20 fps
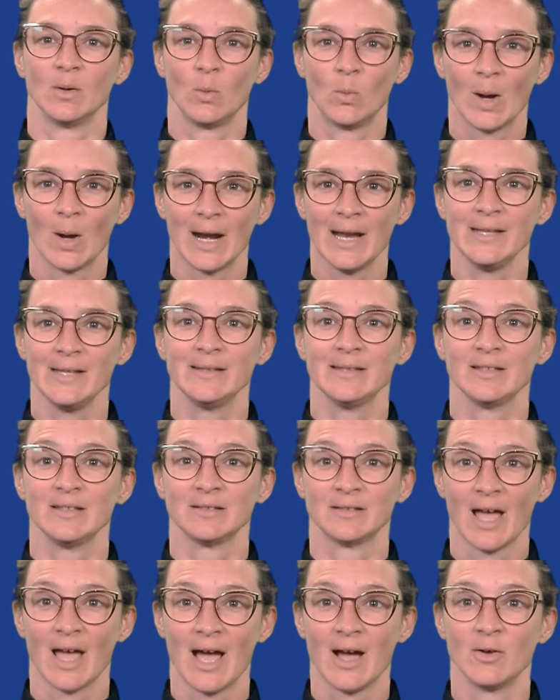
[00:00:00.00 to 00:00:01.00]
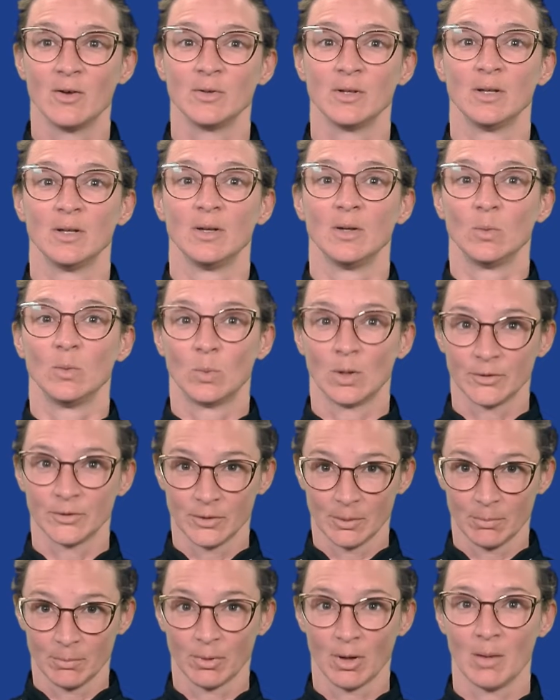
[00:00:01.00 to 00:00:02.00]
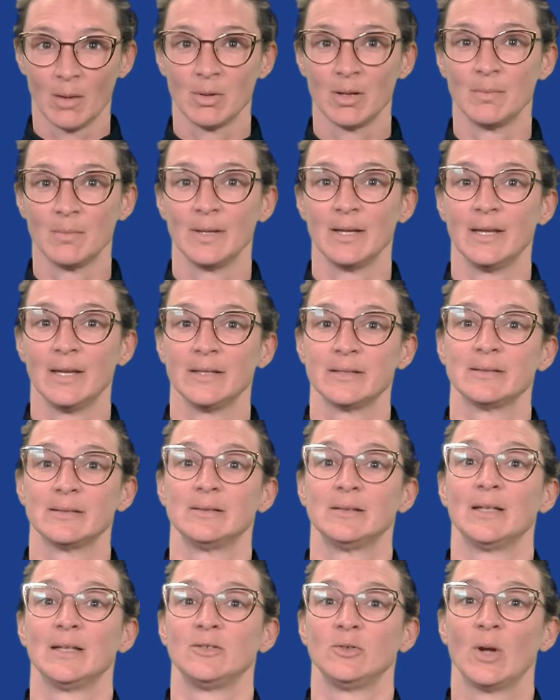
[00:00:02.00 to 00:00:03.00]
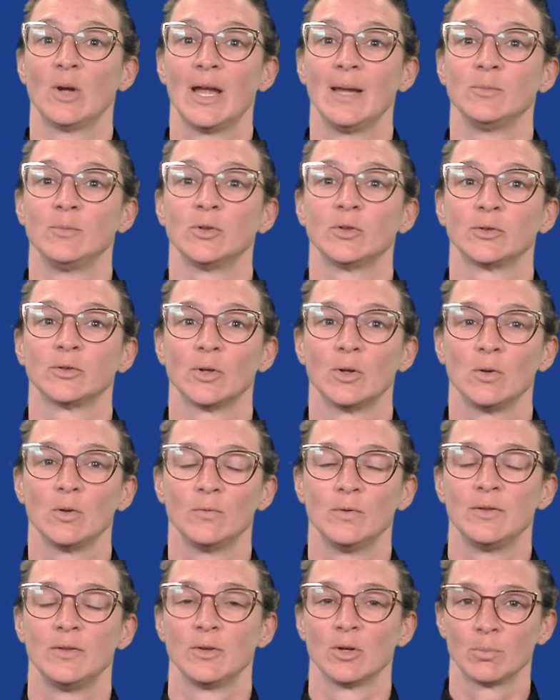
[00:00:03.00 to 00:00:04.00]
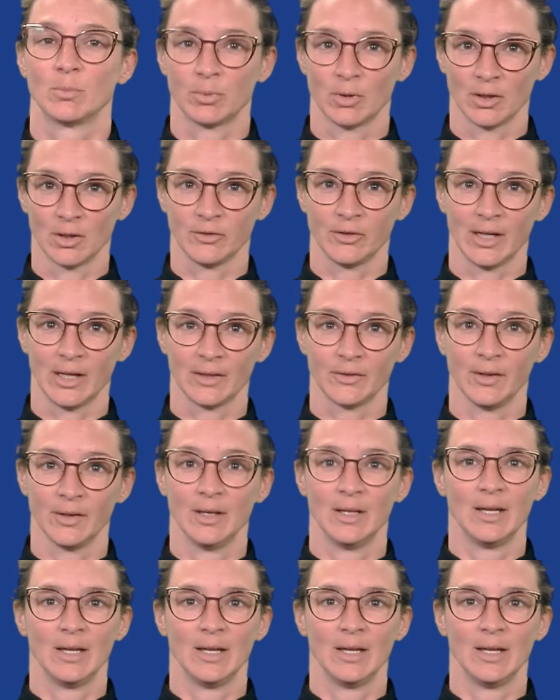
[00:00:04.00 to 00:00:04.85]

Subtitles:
Write down what the problem is that you aim to solve with your project